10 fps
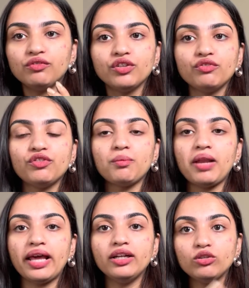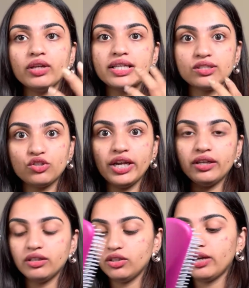If you're planning to like
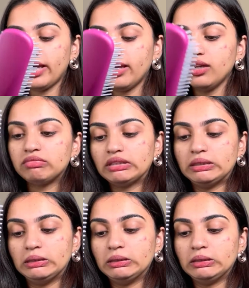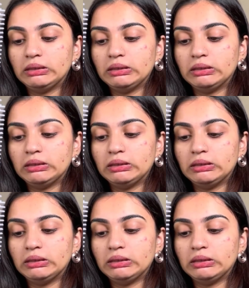straighten your hair, then